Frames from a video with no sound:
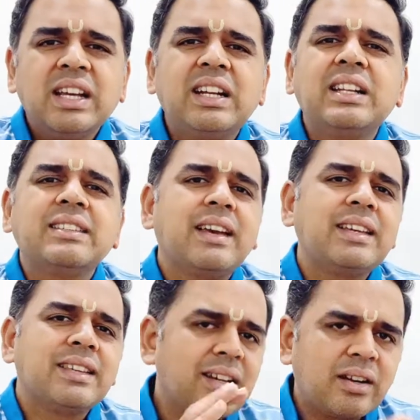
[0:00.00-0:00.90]

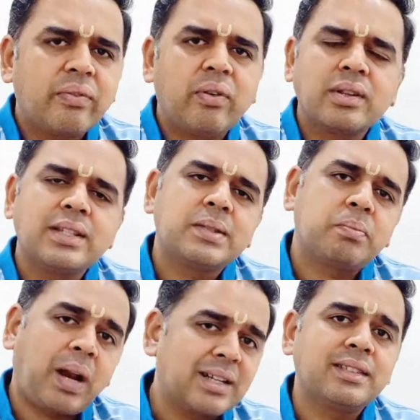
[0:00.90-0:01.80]
criticize her for this
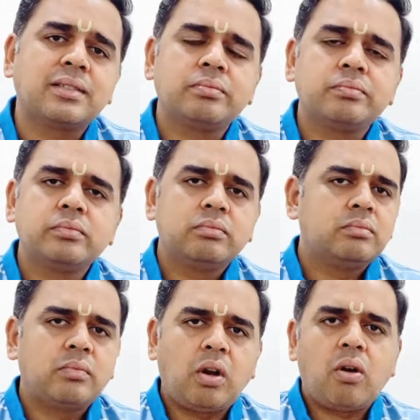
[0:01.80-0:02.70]
practice
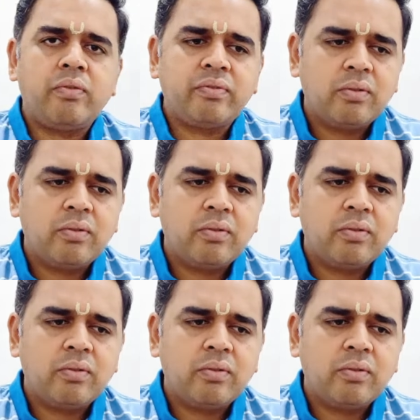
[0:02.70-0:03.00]
of